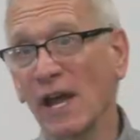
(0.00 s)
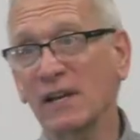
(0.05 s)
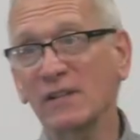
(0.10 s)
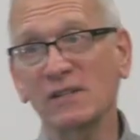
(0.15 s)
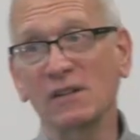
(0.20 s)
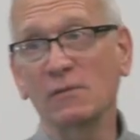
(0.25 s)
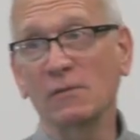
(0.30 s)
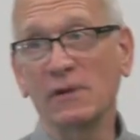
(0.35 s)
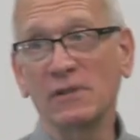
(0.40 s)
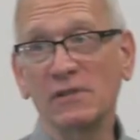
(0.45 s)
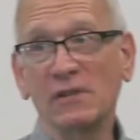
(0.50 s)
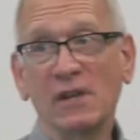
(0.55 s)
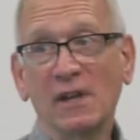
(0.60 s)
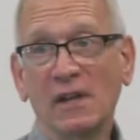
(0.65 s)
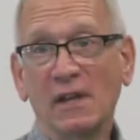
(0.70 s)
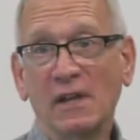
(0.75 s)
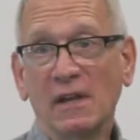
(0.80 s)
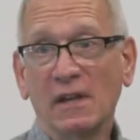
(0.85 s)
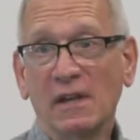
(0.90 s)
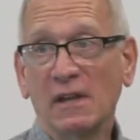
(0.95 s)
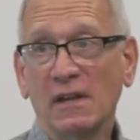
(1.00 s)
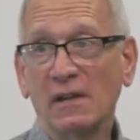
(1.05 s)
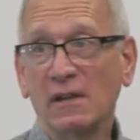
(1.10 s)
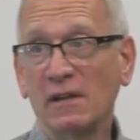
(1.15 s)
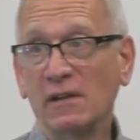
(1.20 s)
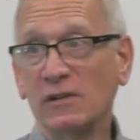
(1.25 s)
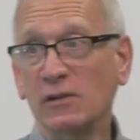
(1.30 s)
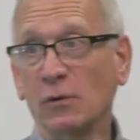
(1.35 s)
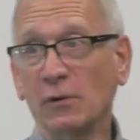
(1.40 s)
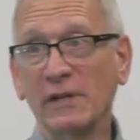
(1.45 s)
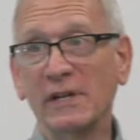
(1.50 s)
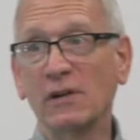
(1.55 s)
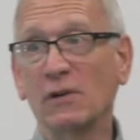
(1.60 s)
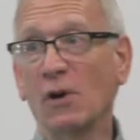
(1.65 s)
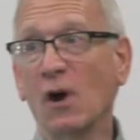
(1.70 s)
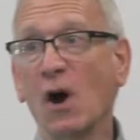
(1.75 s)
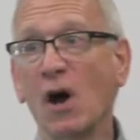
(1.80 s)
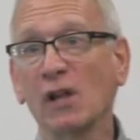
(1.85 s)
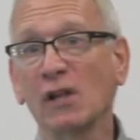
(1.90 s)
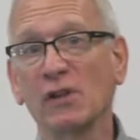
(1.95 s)
excellent ones. You'll hear
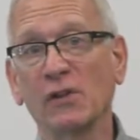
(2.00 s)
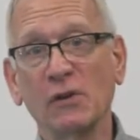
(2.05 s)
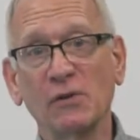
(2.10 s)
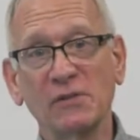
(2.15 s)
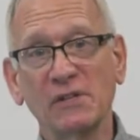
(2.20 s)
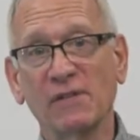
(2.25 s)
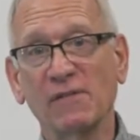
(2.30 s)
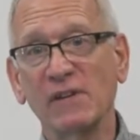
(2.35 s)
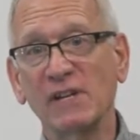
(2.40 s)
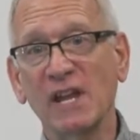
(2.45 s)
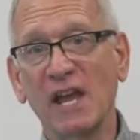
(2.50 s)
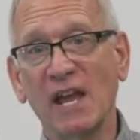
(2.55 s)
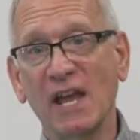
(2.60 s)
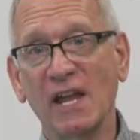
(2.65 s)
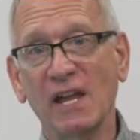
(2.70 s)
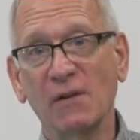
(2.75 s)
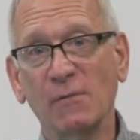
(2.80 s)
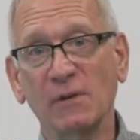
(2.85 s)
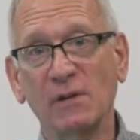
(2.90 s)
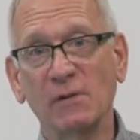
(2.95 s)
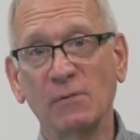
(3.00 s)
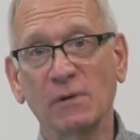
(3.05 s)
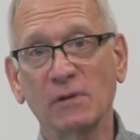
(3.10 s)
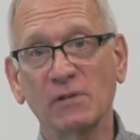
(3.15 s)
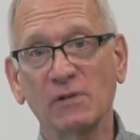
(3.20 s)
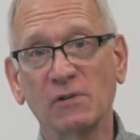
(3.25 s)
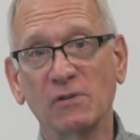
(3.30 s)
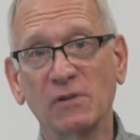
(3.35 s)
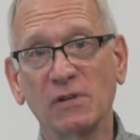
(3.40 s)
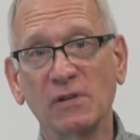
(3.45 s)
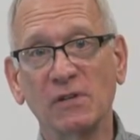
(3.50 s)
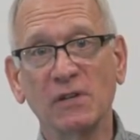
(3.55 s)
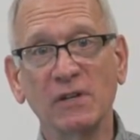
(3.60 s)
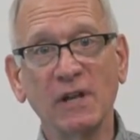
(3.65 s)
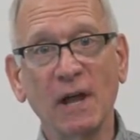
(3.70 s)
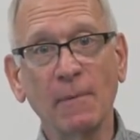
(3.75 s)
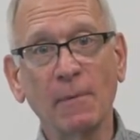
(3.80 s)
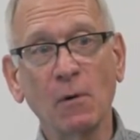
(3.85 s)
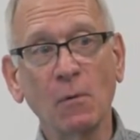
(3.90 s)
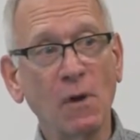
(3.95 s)
all of those every day when you work surgery. The
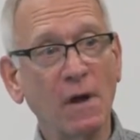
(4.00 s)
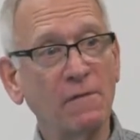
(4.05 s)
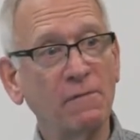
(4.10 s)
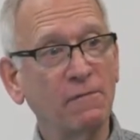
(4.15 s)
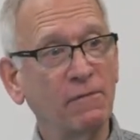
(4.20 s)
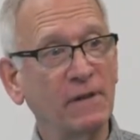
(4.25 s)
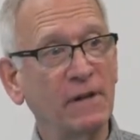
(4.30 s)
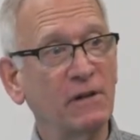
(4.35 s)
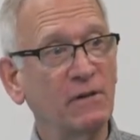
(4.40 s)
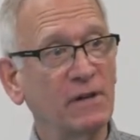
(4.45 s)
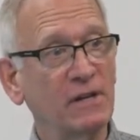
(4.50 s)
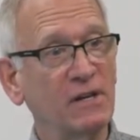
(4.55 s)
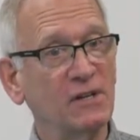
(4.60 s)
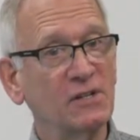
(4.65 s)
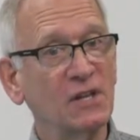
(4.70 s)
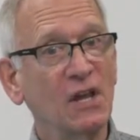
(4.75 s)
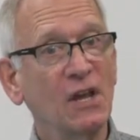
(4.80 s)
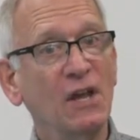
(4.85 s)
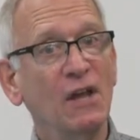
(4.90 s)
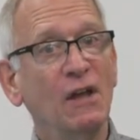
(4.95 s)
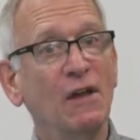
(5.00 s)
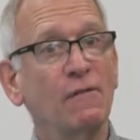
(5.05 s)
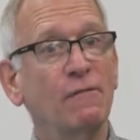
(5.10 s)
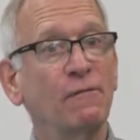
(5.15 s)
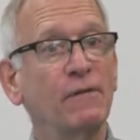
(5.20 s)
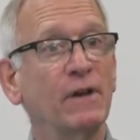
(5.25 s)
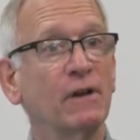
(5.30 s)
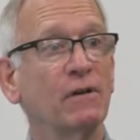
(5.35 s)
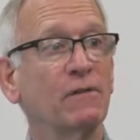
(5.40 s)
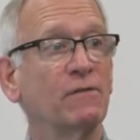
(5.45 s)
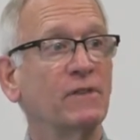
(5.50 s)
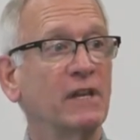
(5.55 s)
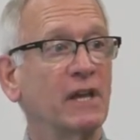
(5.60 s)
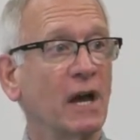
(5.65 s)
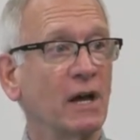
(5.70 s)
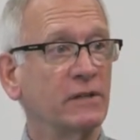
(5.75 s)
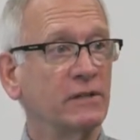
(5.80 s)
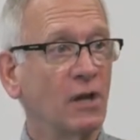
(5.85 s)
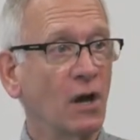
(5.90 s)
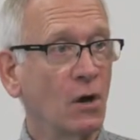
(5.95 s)
number one fear is fear of the
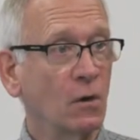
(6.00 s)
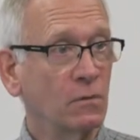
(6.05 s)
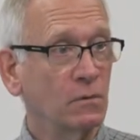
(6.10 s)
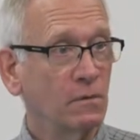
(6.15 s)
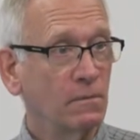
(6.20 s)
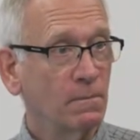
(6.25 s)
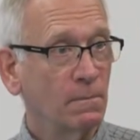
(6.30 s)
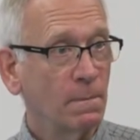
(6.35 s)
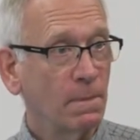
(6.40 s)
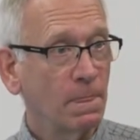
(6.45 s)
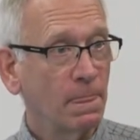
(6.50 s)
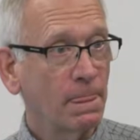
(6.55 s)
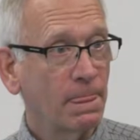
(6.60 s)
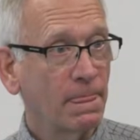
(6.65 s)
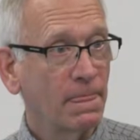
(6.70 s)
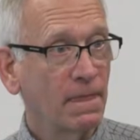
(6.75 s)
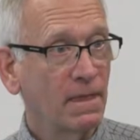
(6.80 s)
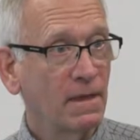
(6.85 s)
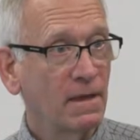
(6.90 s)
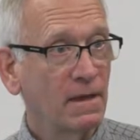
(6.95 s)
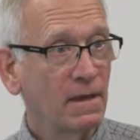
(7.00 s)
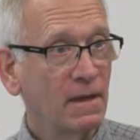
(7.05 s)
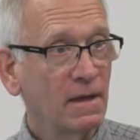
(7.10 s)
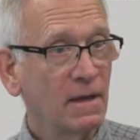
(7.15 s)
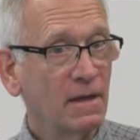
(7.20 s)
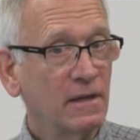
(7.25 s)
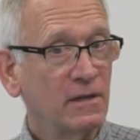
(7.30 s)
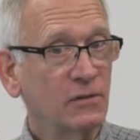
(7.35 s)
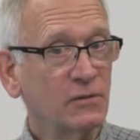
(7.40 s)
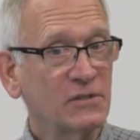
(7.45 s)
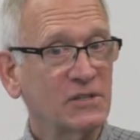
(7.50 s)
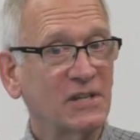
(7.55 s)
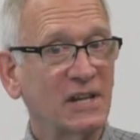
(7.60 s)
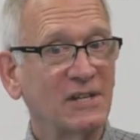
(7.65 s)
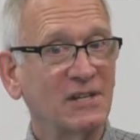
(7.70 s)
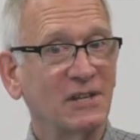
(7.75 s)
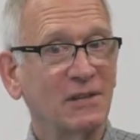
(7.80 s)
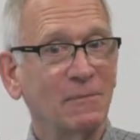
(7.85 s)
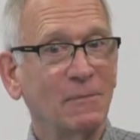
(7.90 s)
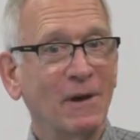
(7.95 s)
unknown. You'll say
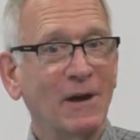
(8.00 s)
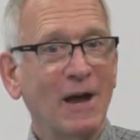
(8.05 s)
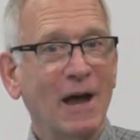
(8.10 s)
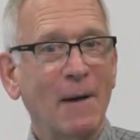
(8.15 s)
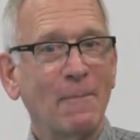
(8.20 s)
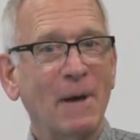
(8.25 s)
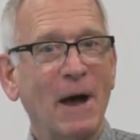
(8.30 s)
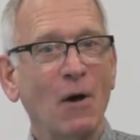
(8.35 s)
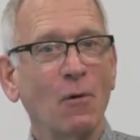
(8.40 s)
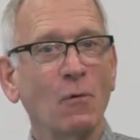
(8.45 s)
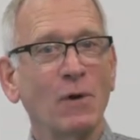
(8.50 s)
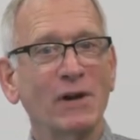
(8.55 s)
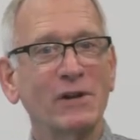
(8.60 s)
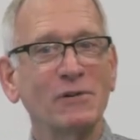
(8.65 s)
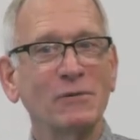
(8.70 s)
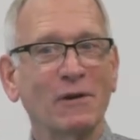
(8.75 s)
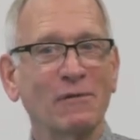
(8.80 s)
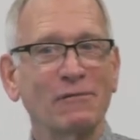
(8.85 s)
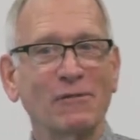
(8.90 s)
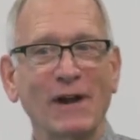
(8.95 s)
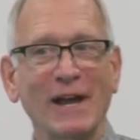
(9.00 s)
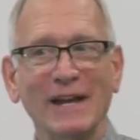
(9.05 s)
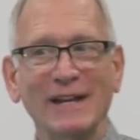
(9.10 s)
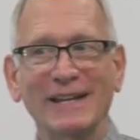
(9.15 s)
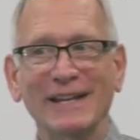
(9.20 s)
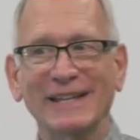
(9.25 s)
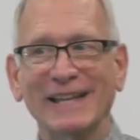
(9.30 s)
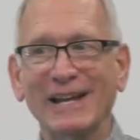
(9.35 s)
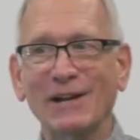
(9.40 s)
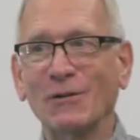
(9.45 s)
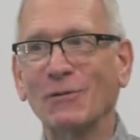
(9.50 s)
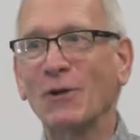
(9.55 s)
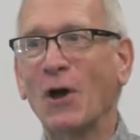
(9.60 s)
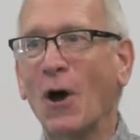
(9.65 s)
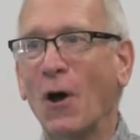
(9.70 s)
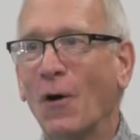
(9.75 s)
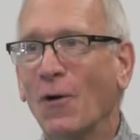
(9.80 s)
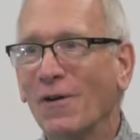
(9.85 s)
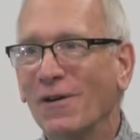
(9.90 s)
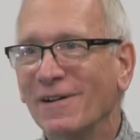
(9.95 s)
to them, about what are you afraid? And they don't know.